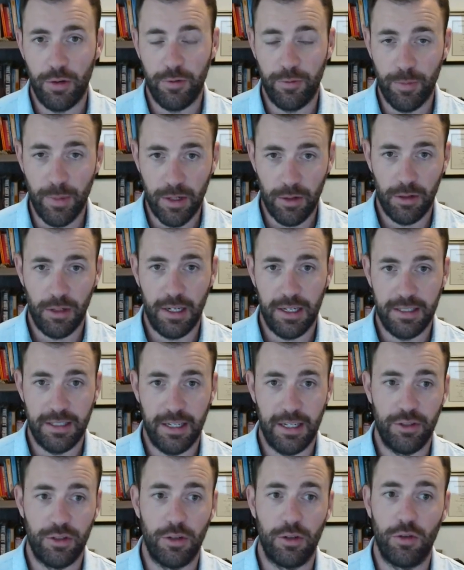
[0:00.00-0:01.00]
of
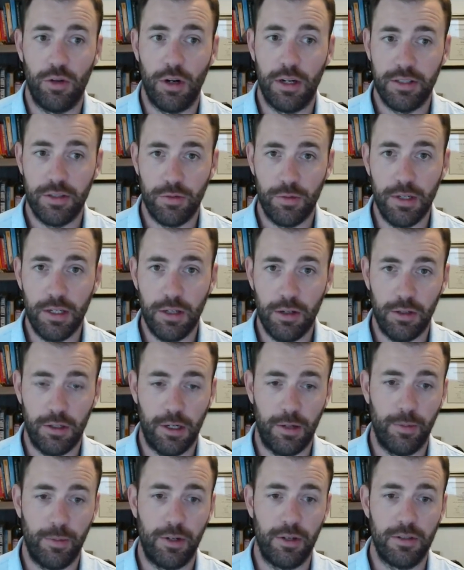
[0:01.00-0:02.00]
mineralization across 3
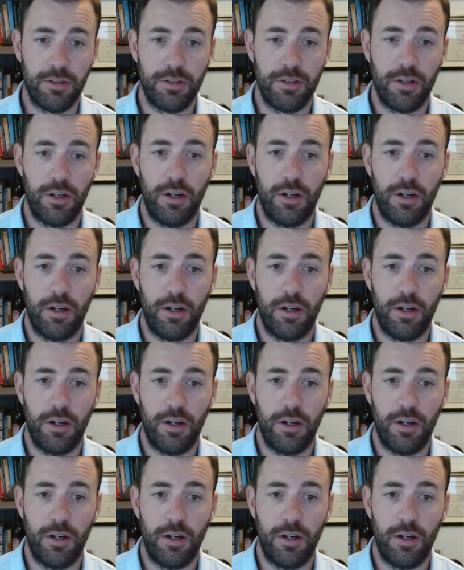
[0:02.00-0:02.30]
kilometers